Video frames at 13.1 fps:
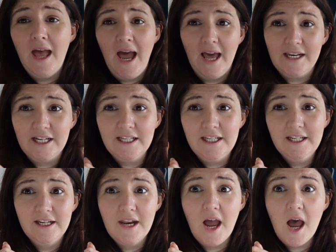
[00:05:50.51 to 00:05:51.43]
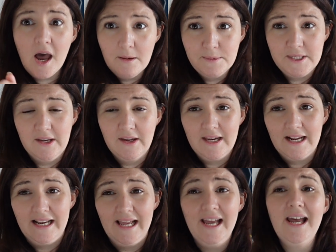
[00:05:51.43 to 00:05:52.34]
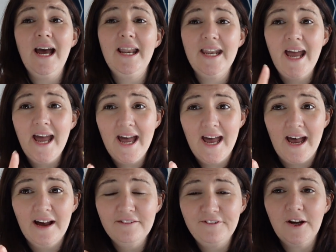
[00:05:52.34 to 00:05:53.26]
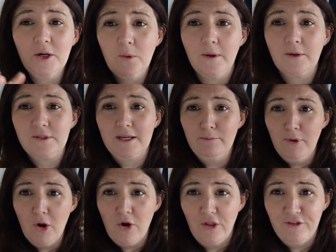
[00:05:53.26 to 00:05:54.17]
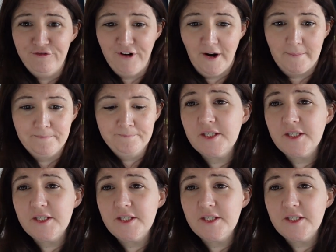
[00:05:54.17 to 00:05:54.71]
and I can upcycle it and have a quilting block on the front.